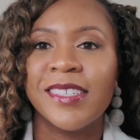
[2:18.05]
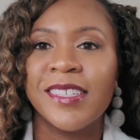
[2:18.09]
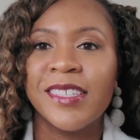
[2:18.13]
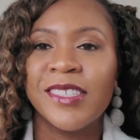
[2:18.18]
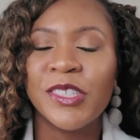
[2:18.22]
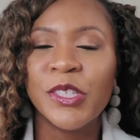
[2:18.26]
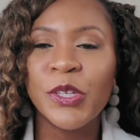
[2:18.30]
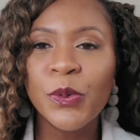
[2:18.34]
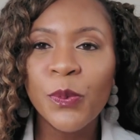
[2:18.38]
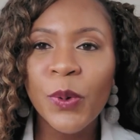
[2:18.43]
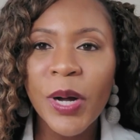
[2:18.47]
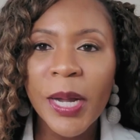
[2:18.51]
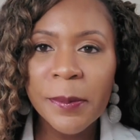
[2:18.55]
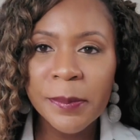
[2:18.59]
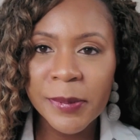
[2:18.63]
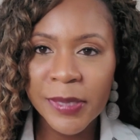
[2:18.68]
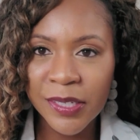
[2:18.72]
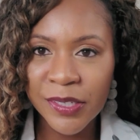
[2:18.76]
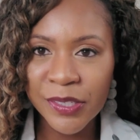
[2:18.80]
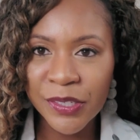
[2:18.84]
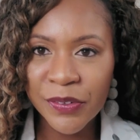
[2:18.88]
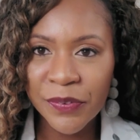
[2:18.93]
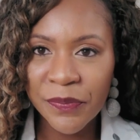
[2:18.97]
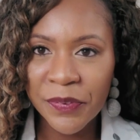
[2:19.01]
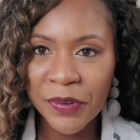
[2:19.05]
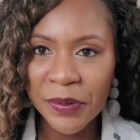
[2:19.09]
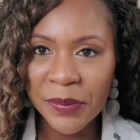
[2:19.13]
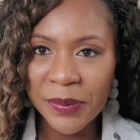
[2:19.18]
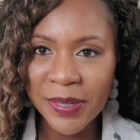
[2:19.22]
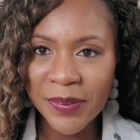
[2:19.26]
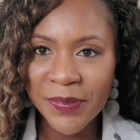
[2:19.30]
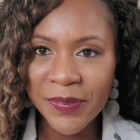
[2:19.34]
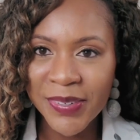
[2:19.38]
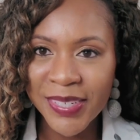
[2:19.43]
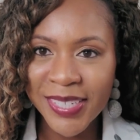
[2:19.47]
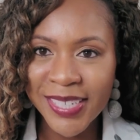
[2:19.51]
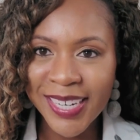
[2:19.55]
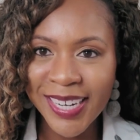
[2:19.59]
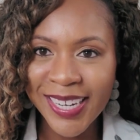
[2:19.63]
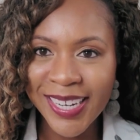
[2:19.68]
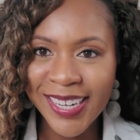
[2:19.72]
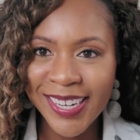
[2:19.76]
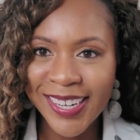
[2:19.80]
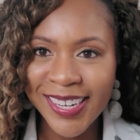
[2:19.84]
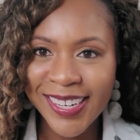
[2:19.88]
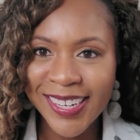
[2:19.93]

Do you wipe down your phone every day?